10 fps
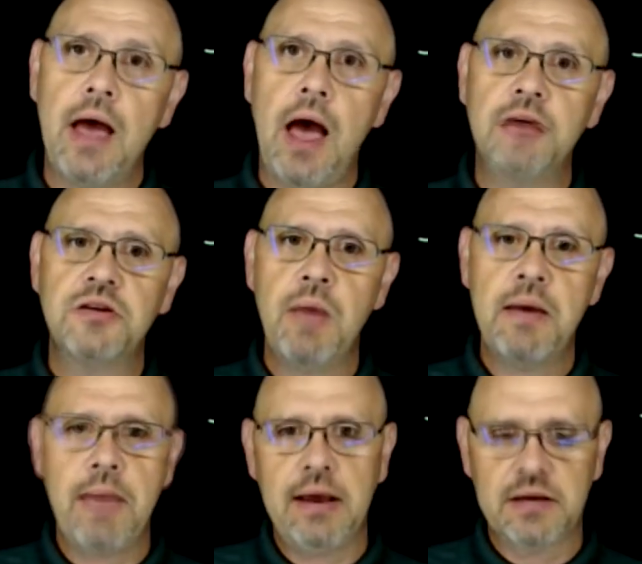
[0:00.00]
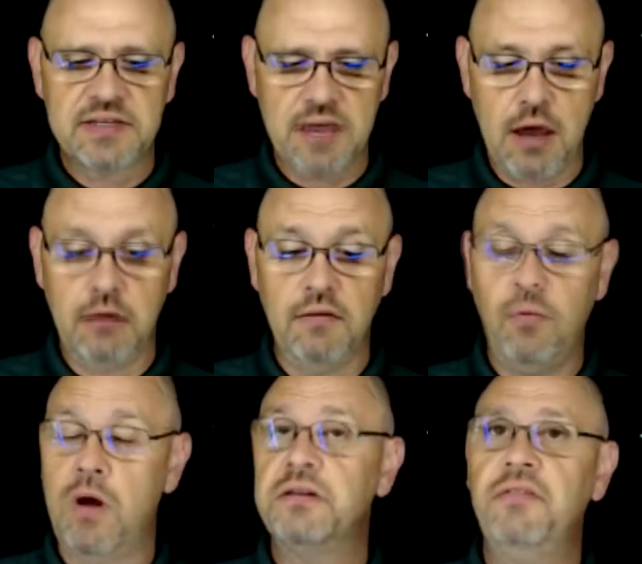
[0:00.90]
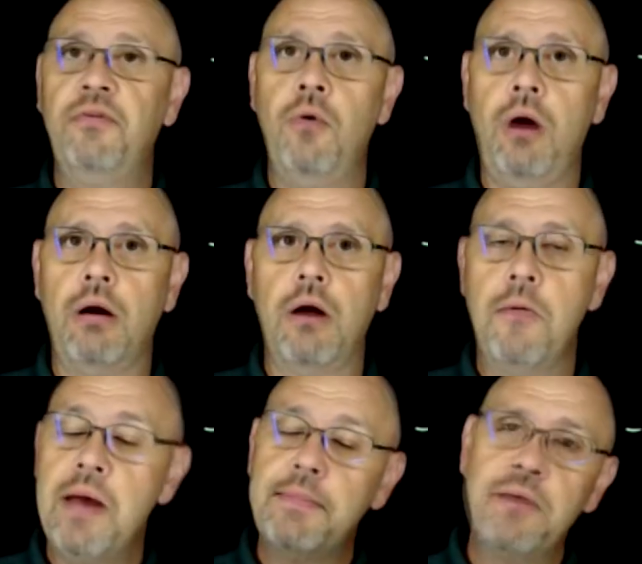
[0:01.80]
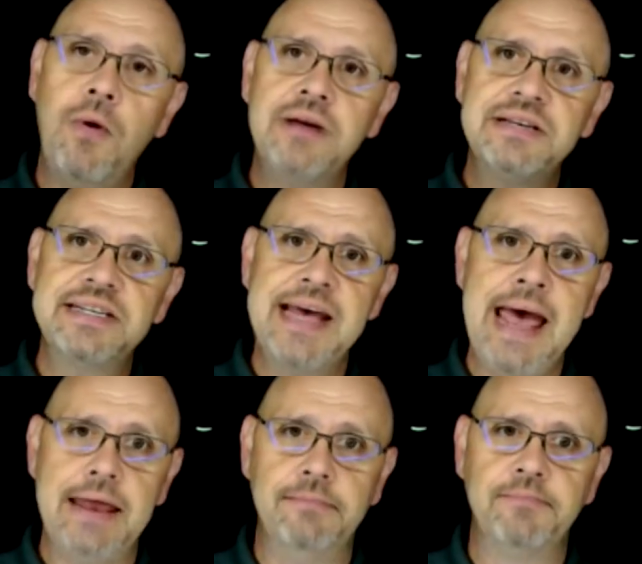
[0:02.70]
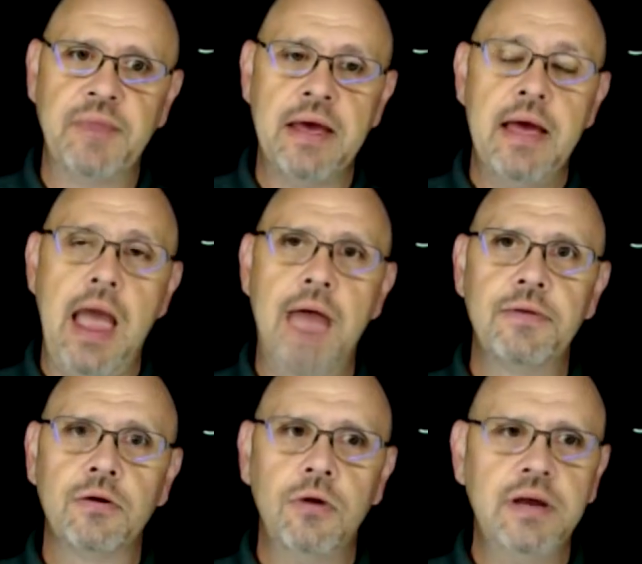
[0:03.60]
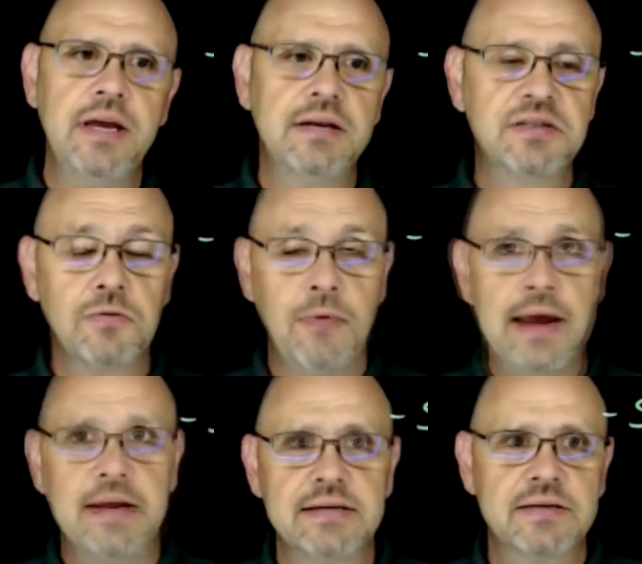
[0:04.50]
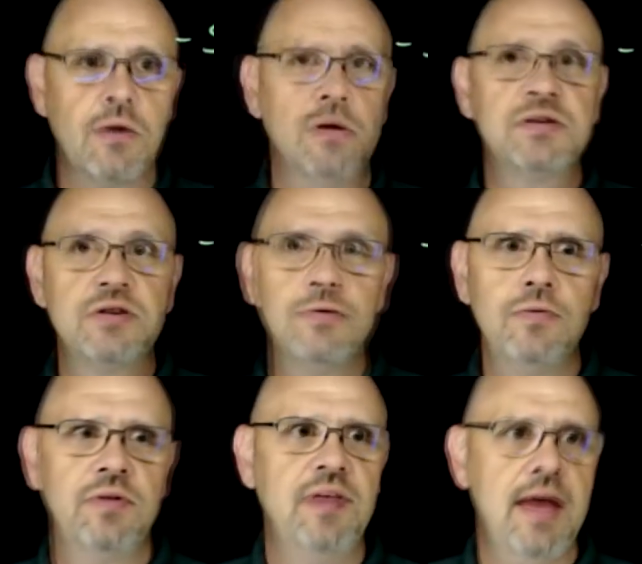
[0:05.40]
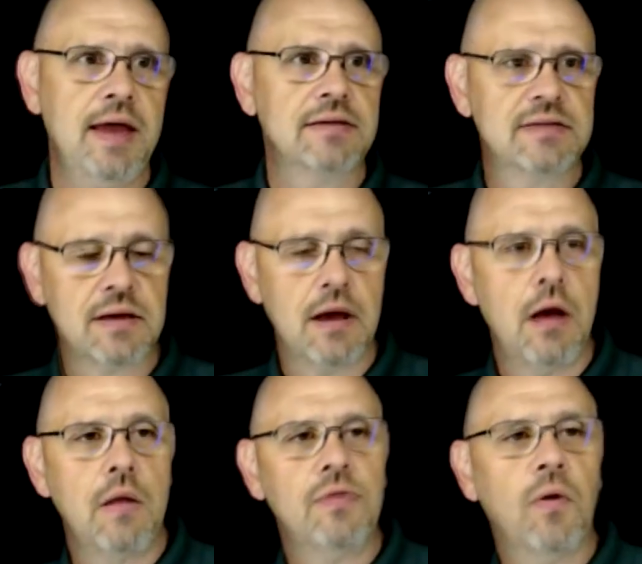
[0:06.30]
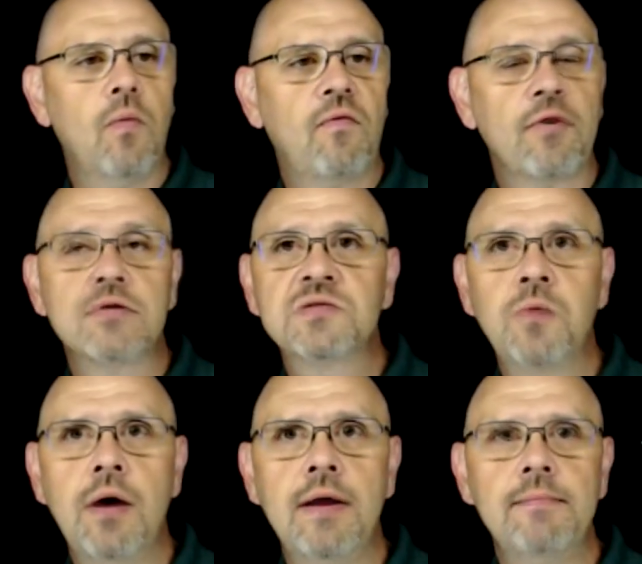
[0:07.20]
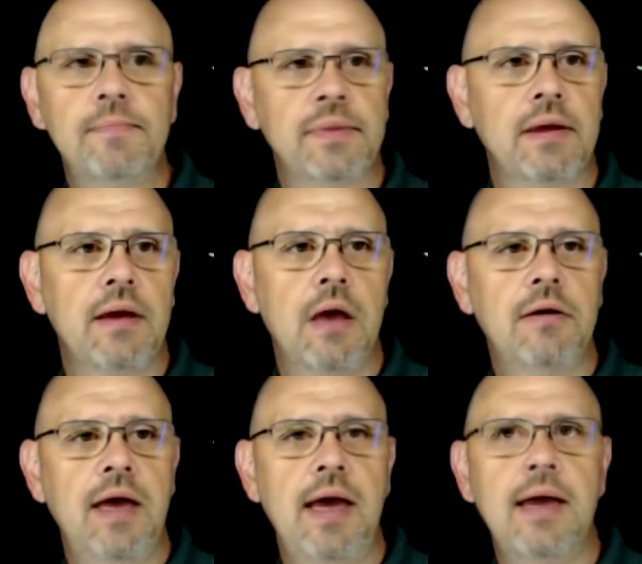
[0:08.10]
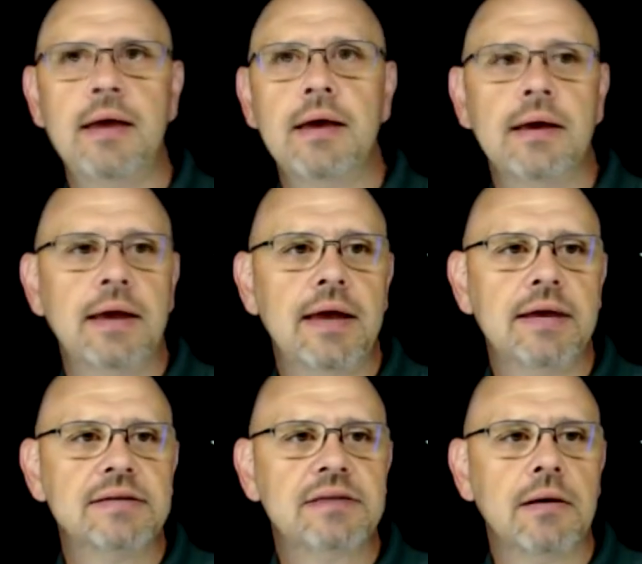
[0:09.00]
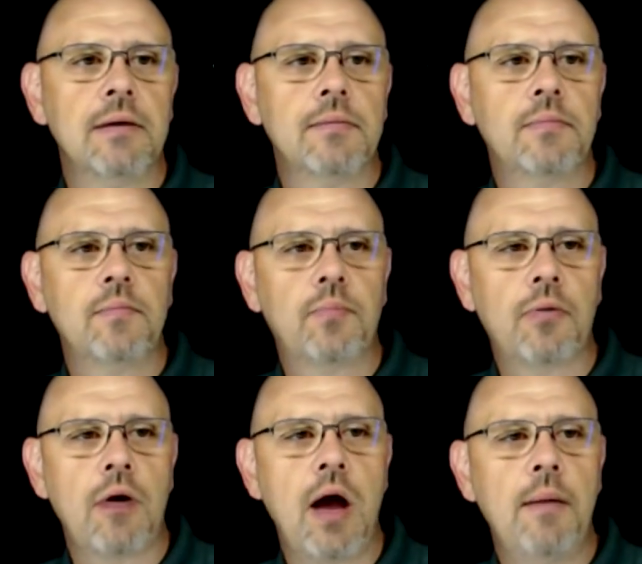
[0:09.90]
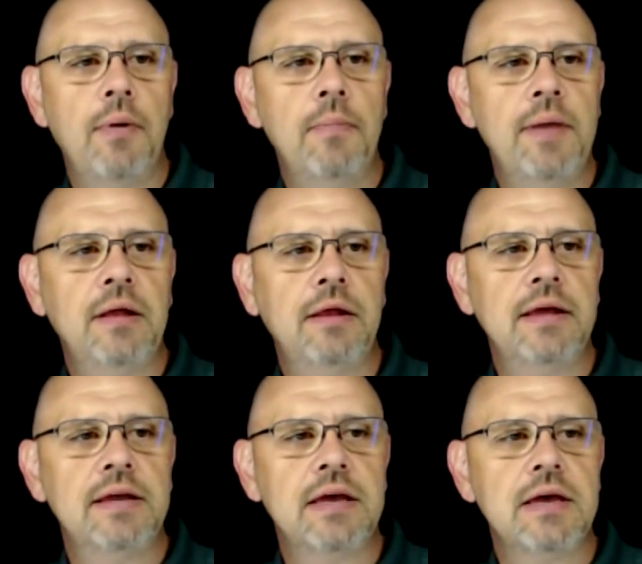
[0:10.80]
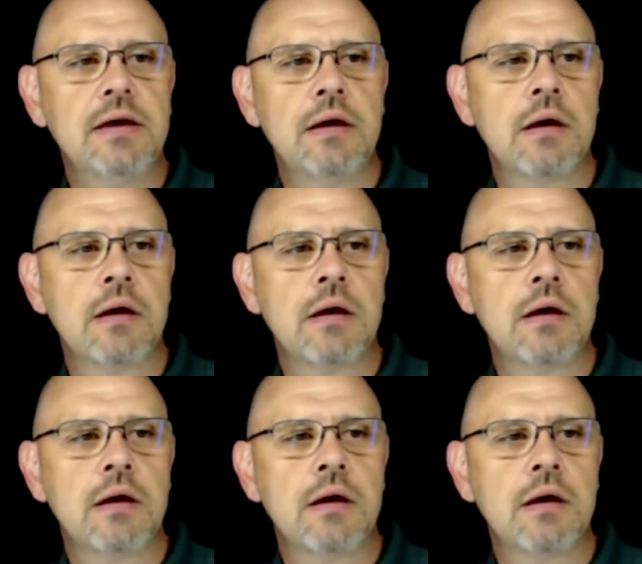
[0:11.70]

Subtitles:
you may make a scale of 1 to 4 or maybe 1 to 10. And they're looking to rate us on two things. The first one, okay, is the probability